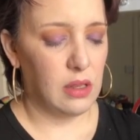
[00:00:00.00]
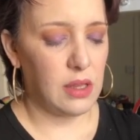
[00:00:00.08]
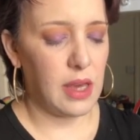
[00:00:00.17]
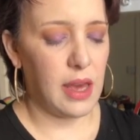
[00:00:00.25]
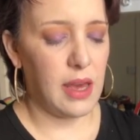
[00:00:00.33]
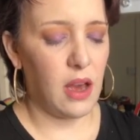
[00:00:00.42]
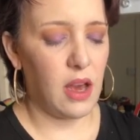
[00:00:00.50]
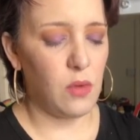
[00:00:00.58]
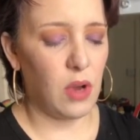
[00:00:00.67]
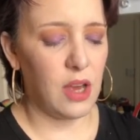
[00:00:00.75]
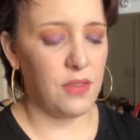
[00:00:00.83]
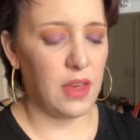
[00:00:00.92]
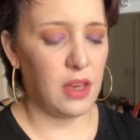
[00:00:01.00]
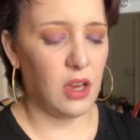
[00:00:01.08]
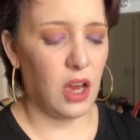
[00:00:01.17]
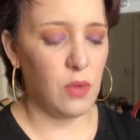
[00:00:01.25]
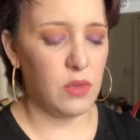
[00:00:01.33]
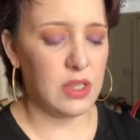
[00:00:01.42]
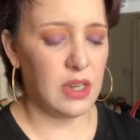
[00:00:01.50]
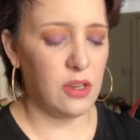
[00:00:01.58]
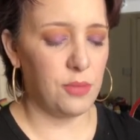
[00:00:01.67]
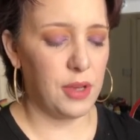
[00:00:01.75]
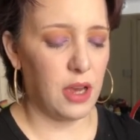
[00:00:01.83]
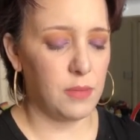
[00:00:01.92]
yeah, I think I was a
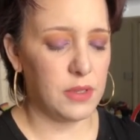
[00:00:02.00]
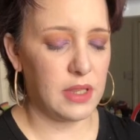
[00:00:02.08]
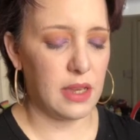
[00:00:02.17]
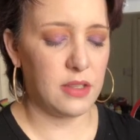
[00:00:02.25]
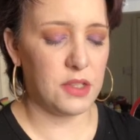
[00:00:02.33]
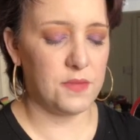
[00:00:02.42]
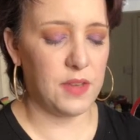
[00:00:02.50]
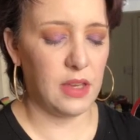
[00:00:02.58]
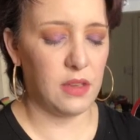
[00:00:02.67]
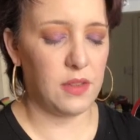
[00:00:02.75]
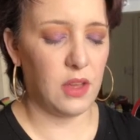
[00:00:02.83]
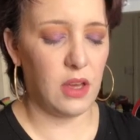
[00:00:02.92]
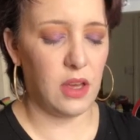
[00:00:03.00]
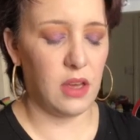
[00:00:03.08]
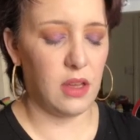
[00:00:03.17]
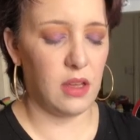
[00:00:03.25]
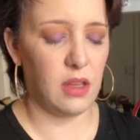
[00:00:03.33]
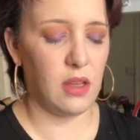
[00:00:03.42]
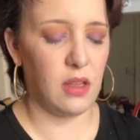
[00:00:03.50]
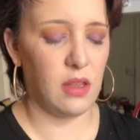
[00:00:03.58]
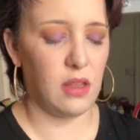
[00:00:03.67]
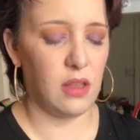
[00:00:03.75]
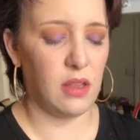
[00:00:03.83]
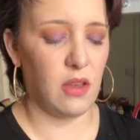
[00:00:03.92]
little bit upset to think that
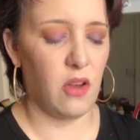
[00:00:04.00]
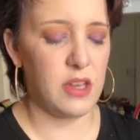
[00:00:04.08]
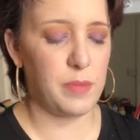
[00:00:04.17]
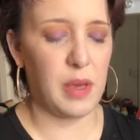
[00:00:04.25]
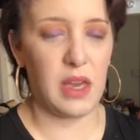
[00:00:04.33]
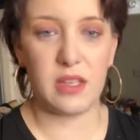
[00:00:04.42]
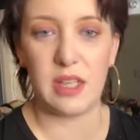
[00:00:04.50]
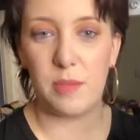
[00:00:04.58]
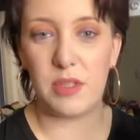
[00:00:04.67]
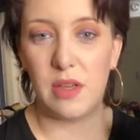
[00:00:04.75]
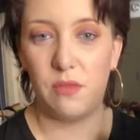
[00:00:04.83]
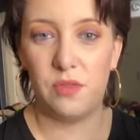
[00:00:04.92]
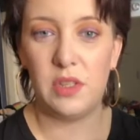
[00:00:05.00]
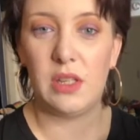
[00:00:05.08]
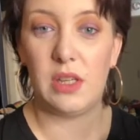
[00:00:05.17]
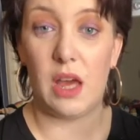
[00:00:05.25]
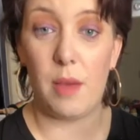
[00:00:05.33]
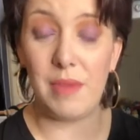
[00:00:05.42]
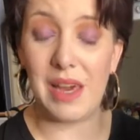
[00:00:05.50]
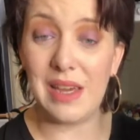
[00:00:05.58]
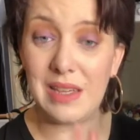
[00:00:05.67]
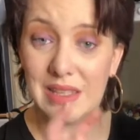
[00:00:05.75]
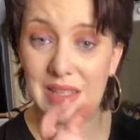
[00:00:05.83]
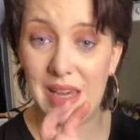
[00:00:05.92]
I'd picked up something
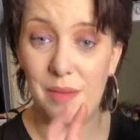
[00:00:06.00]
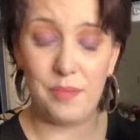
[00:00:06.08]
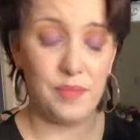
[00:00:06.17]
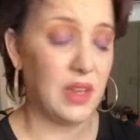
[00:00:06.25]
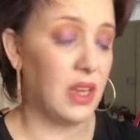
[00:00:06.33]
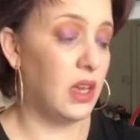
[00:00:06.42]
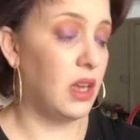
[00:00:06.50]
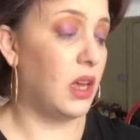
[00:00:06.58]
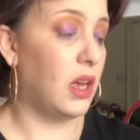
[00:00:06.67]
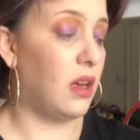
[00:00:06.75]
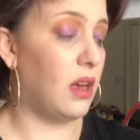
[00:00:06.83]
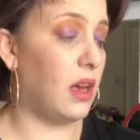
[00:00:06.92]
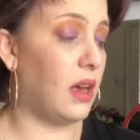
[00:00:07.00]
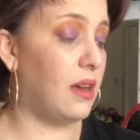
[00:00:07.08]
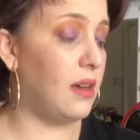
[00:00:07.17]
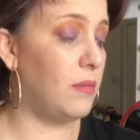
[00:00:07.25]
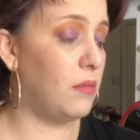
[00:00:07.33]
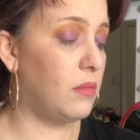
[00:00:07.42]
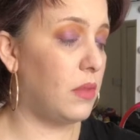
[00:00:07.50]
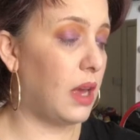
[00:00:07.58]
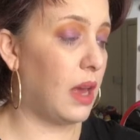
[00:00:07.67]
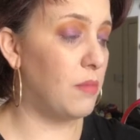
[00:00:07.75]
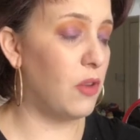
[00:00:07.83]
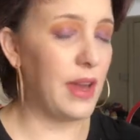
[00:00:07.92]
amazing, and
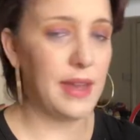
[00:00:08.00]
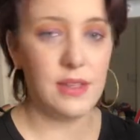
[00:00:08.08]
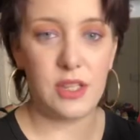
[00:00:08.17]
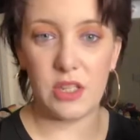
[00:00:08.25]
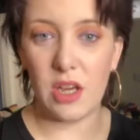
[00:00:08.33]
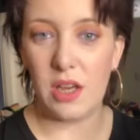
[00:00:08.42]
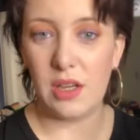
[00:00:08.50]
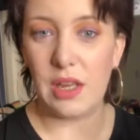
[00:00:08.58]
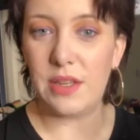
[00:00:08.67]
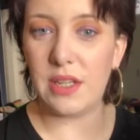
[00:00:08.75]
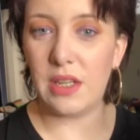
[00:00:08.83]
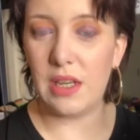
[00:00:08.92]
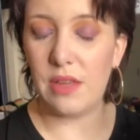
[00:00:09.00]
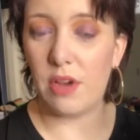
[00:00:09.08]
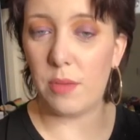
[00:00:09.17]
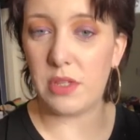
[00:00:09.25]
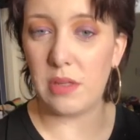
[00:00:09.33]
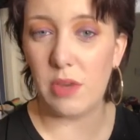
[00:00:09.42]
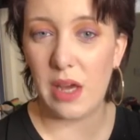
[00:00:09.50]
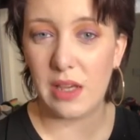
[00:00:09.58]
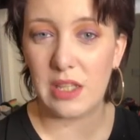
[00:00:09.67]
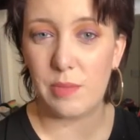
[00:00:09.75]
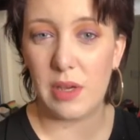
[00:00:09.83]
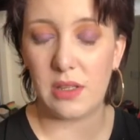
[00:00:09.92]
mine certainly didn't live up to my
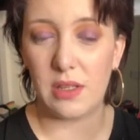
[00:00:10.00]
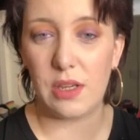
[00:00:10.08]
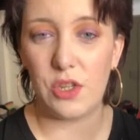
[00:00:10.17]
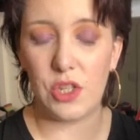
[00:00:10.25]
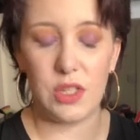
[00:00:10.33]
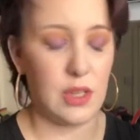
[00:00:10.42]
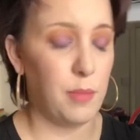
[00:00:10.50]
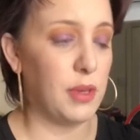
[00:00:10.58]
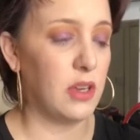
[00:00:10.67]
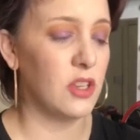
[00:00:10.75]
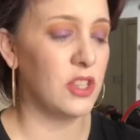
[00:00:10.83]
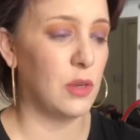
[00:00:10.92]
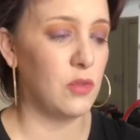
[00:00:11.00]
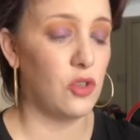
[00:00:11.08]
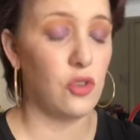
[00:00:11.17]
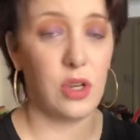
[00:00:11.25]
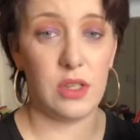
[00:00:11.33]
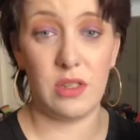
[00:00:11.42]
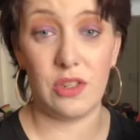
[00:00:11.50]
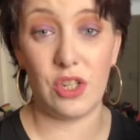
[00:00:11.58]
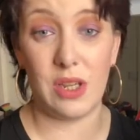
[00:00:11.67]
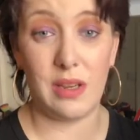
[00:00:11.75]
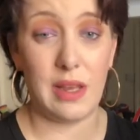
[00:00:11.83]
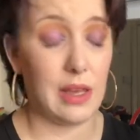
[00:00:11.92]
expectations. And because I was trying to
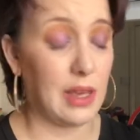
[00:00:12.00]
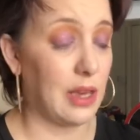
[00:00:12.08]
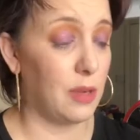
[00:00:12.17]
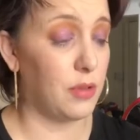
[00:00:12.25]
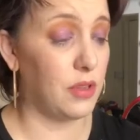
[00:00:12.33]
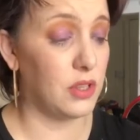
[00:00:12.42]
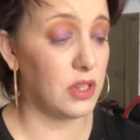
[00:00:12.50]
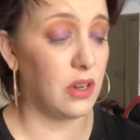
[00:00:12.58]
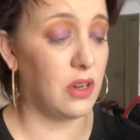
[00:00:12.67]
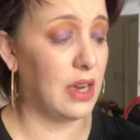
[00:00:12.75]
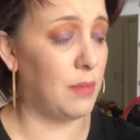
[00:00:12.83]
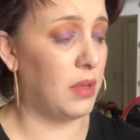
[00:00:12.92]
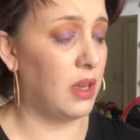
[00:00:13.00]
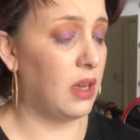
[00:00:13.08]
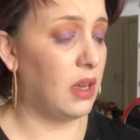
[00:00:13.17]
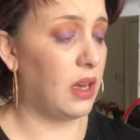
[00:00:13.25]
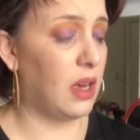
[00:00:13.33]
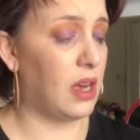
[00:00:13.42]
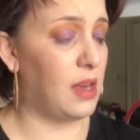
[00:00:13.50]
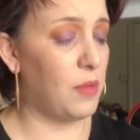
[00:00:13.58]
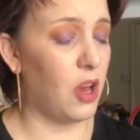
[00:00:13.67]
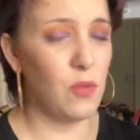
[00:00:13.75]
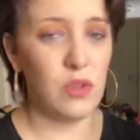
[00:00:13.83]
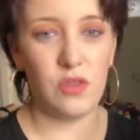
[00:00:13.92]
cheer Nicke up at the time,
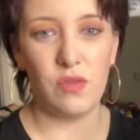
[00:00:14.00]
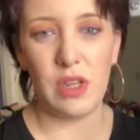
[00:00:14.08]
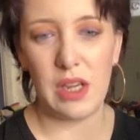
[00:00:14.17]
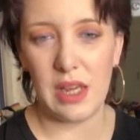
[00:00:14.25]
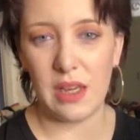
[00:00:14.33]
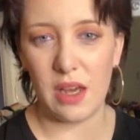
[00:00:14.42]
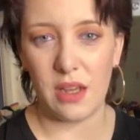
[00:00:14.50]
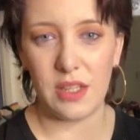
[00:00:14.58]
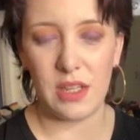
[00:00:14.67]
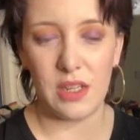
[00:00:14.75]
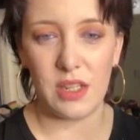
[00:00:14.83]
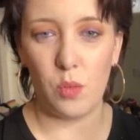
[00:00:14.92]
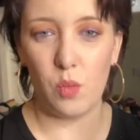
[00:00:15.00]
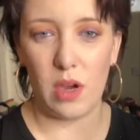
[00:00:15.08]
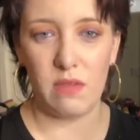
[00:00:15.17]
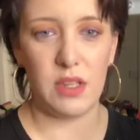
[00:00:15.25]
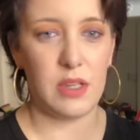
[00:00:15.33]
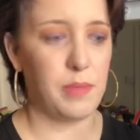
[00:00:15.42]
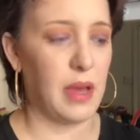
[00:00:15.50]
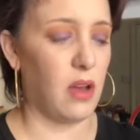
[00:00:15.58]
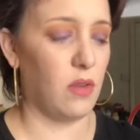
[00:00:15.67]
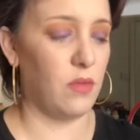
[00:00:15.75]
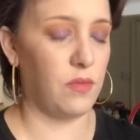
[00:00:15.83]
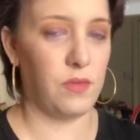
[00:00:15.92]
I was really gutted and worried
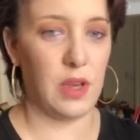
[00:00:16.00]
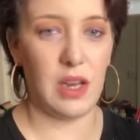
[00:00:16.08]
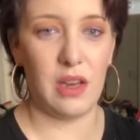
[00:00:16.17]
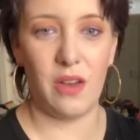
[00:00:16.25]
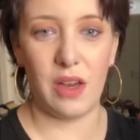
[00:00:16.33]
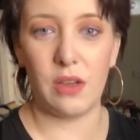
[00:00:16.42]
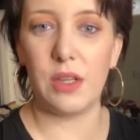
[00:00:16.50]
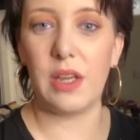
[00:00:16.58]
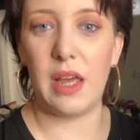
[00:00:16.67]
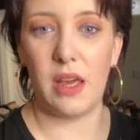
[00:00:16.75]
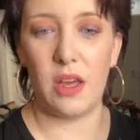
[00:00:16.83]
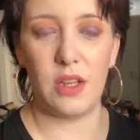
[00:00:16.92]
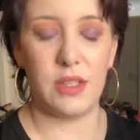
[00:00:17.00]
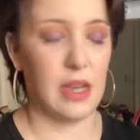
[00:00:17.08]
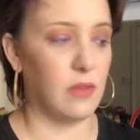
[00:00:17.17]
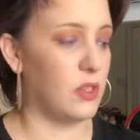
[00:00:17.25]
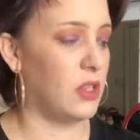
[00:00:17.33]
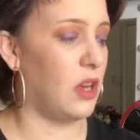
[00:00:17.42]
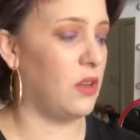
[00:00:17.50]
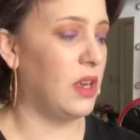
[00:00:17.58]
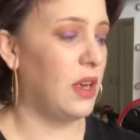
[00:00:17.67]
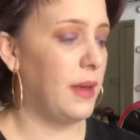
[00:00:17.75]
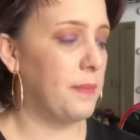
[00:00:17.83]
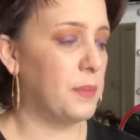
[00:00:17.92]
about feeling like I'd let her down. So
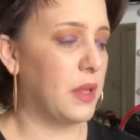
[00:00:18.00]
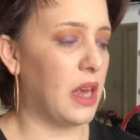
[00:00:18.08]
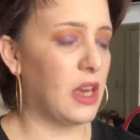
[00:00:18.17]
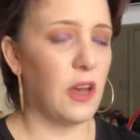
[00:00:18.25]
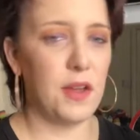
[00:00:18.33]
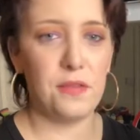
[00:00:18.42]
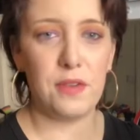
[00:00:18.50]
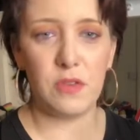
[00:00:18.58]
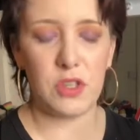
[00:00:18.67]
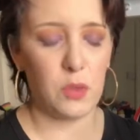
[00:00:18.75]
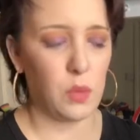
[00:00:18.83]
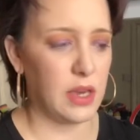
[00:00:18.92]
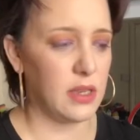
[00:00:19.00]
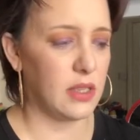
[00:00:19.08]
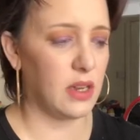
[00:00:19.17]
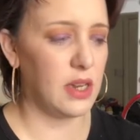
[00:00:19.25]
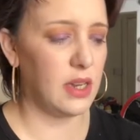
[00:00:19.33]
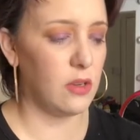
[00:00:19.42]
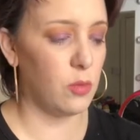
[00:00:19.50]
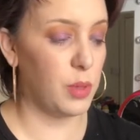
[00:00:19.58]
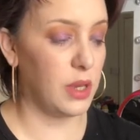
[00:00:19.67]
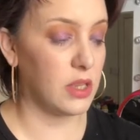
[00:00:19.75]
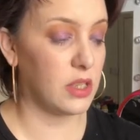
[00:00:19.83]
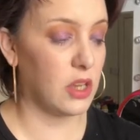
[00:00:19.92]
it kind of fell to the wayside a little
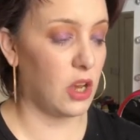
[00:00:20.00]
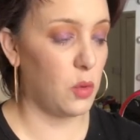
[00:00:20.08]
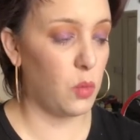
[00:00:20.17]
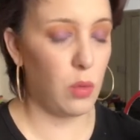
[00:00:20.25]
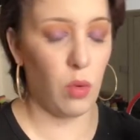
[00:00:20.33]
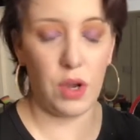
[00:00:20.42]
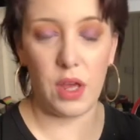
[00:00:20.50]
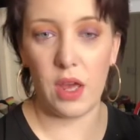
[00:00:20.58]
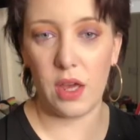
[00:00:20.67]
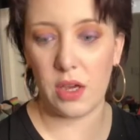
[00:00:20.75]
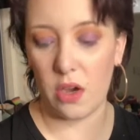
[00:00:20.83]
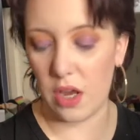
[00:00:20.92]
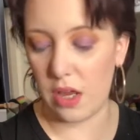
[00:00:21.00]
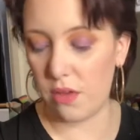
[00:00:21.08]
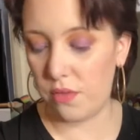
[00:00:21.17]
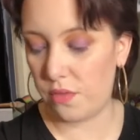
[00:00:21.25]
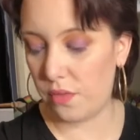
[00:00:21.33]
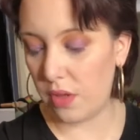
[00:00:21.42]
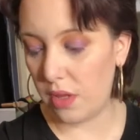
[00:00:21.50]
bit. So we want to kind of